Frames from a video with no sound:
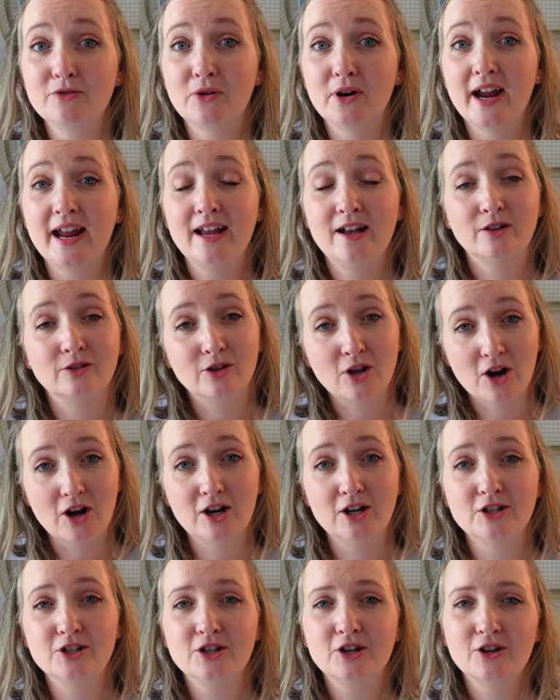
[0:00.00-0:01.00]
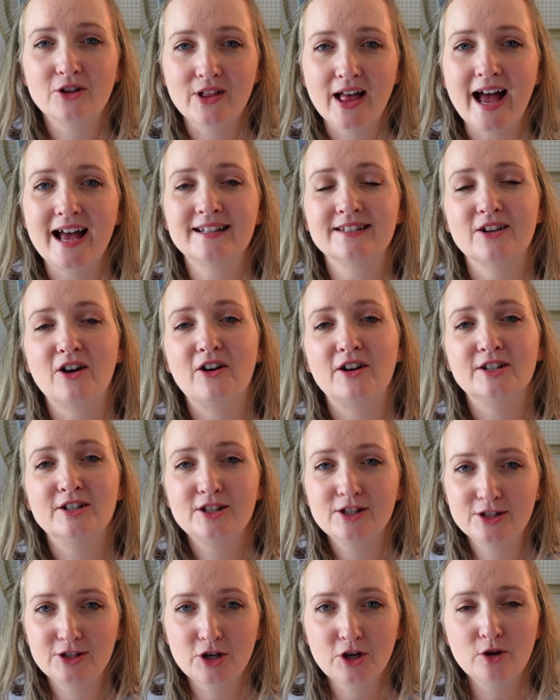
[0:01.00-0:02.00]
for a large class on
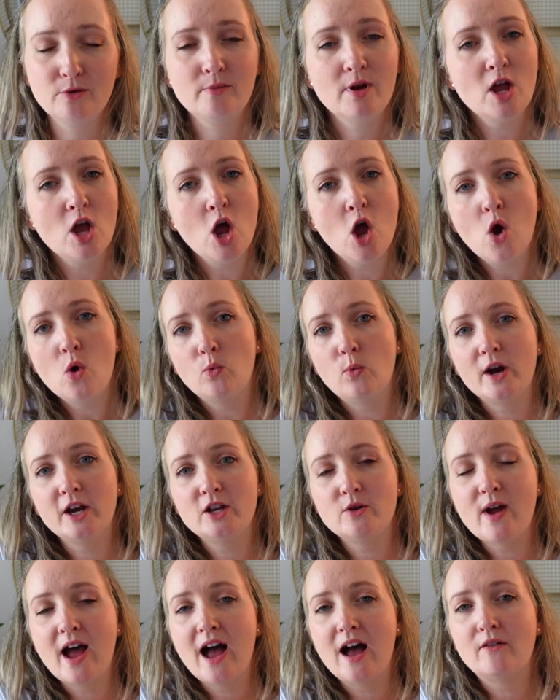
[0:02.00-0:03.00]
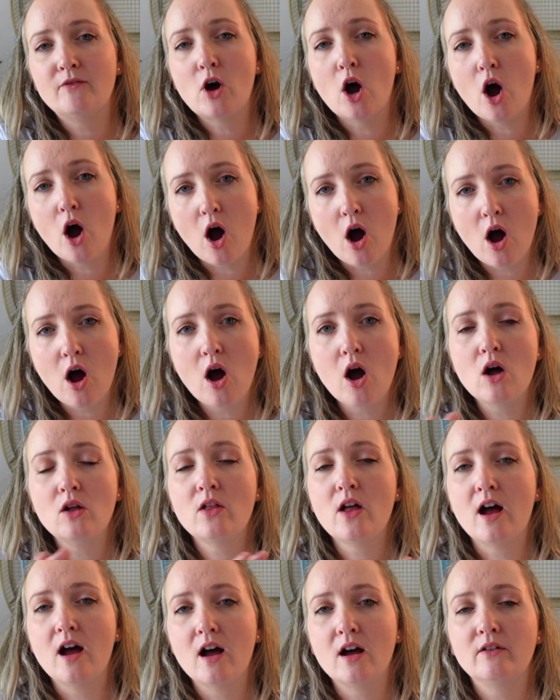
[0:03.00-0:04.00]
Zoom where you have
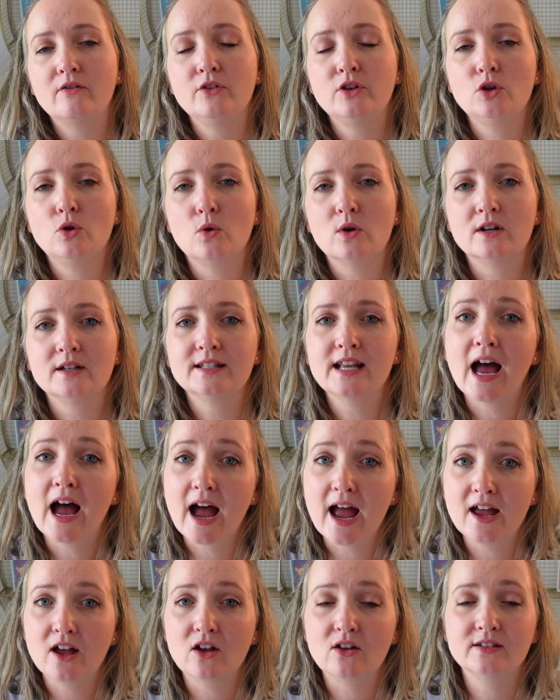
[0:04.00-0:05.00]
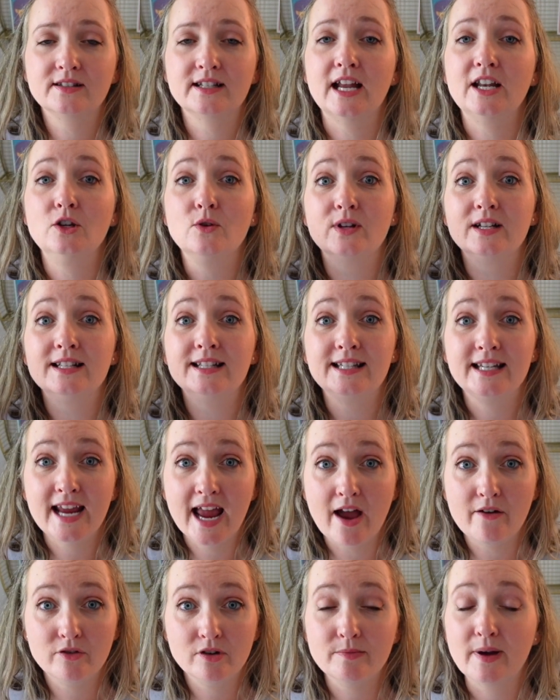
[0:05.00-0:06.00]
all of your tiles and you can see
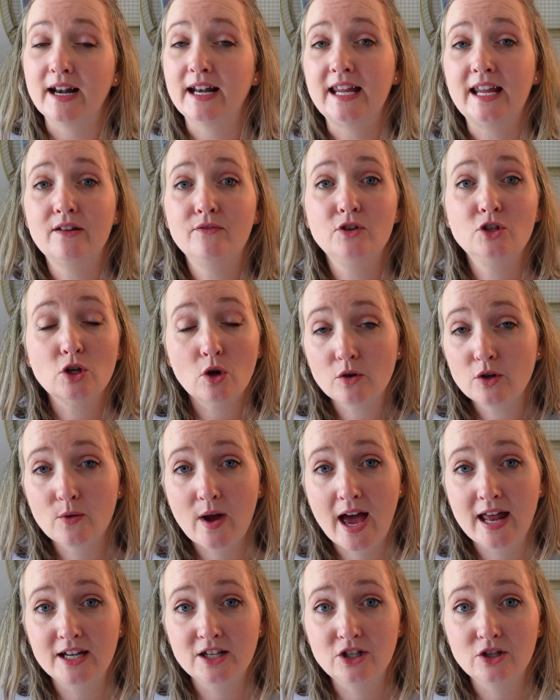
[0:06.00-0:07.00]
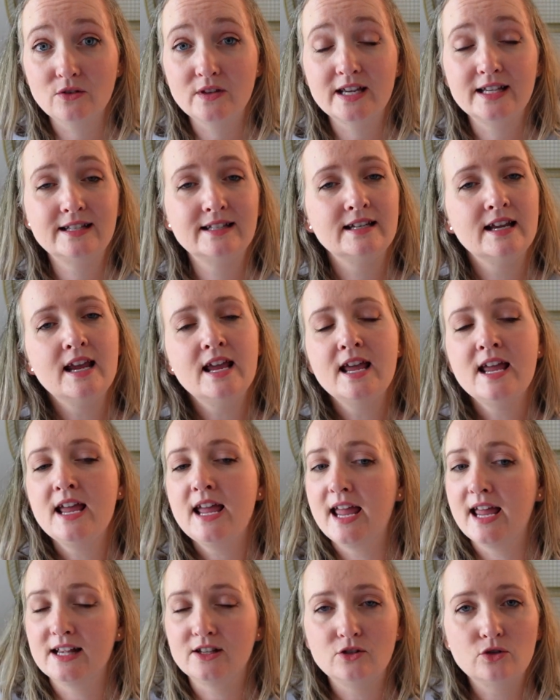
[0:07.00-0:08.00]
everybody. If you don't know how to do this,
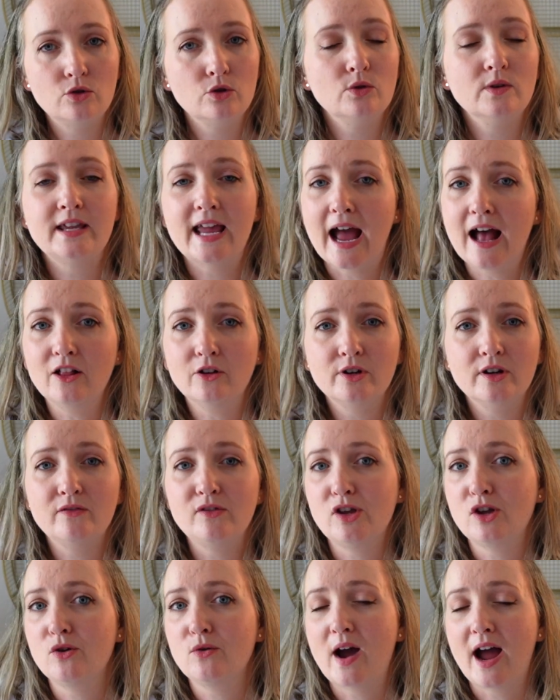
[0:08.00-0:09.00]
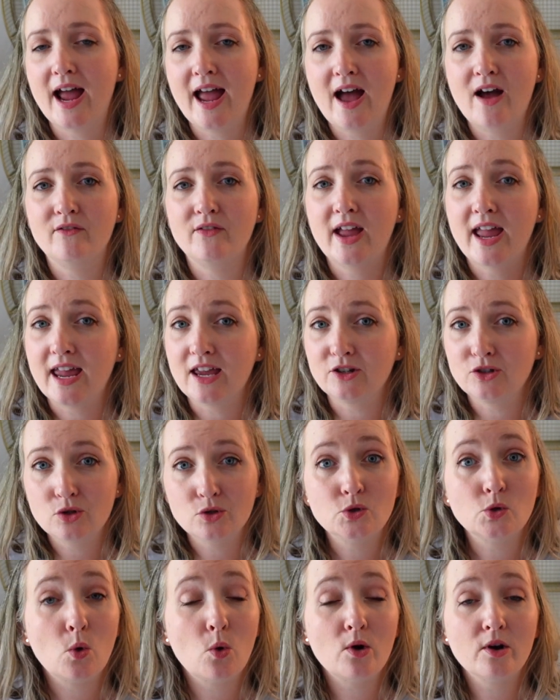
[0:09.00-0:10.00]
it's through Gallery View. I have a
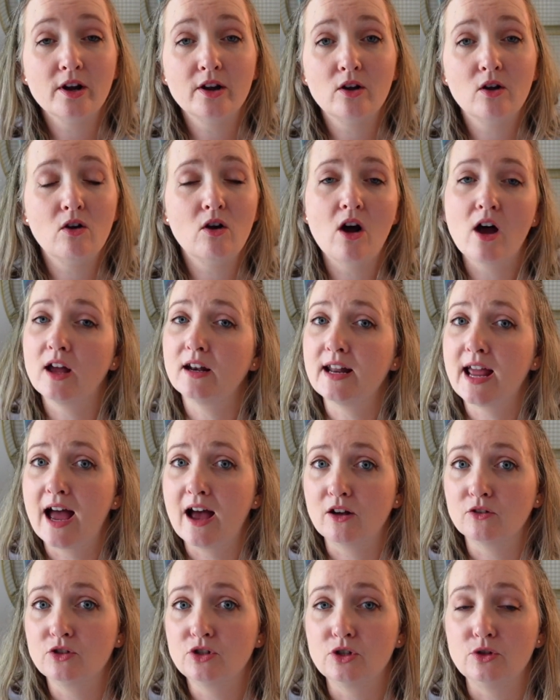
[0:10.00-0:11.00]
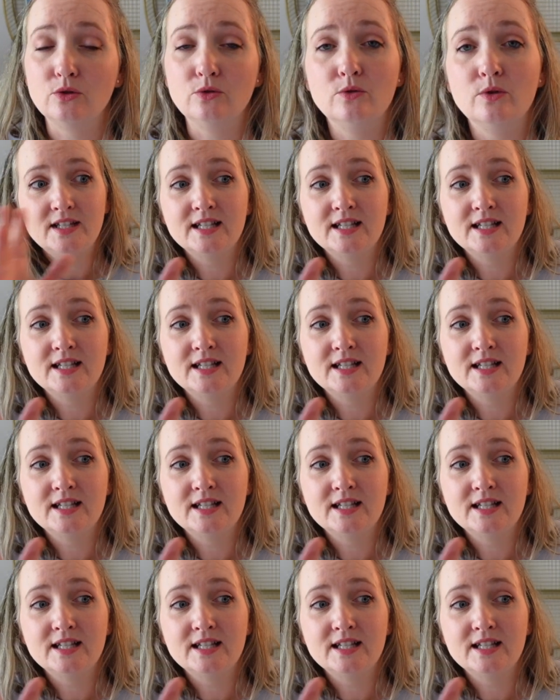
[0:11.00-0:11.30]
tutorial on how to